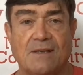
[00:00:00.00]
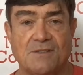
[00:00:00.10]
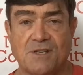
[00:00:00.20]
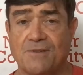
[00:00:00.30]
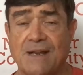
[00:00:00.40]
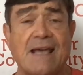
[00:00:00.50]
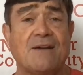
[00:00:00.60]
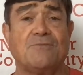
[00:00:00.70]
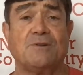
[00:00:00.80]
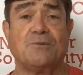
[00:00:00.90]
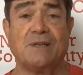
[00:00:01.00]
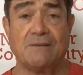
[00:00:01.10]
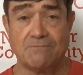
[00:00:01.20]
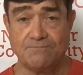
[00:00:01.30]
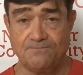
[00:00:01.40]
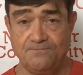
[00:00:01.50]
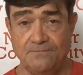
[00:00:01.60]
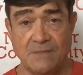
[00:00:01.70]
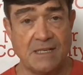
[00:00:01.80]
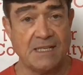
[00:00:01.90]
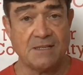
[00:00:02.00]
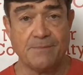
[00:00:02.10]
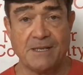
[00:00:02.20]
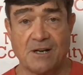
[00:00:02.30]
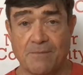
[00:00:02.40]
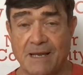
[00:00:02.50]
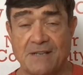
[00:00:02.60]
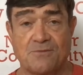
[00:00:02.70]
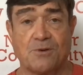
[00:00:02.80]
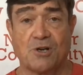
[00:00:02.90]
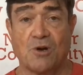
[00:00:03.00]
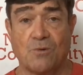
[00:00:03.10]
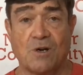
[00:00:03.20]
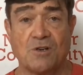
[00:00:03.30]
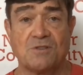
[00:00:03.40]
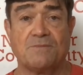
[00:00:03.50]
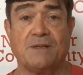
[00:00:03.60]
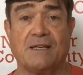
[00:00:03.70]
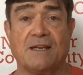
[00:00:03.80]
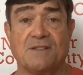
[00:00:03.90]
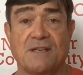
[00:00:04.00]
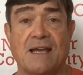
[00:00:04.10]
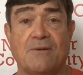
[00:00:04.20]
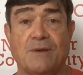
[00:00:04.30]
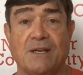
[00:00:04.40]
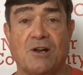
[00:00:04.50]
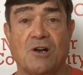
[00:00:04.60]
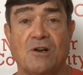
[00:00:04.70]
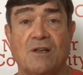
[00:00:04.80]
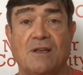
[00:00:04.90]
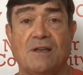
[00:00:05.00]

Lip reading: So now when we need to be at our best, we're at our worst, because now we are